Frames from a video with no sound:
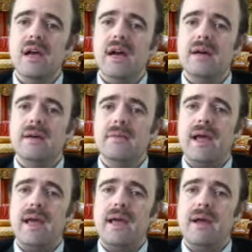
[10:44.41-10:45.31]

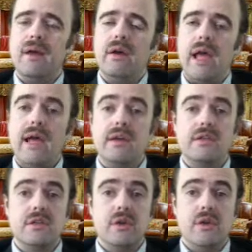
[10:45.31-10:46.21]

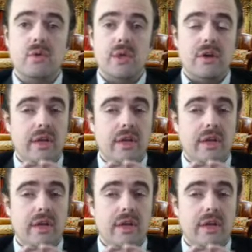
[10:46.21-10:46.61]
and we